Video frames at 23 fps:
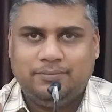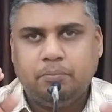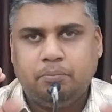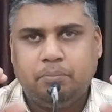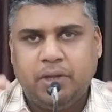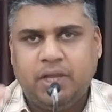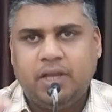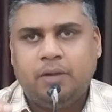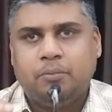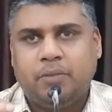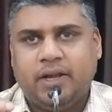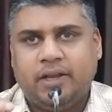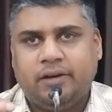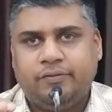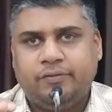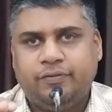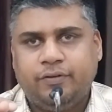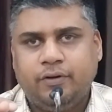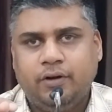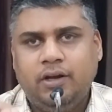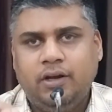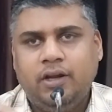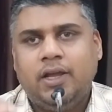Being
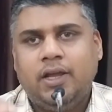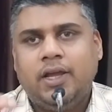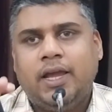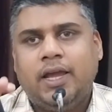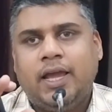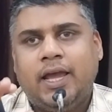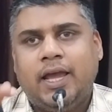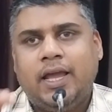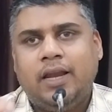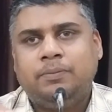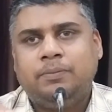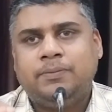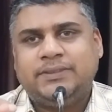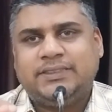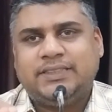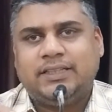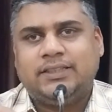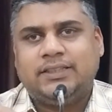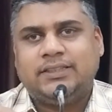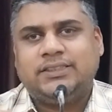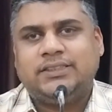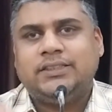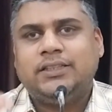mindful helps
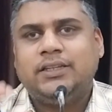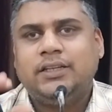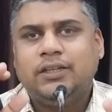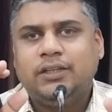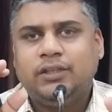us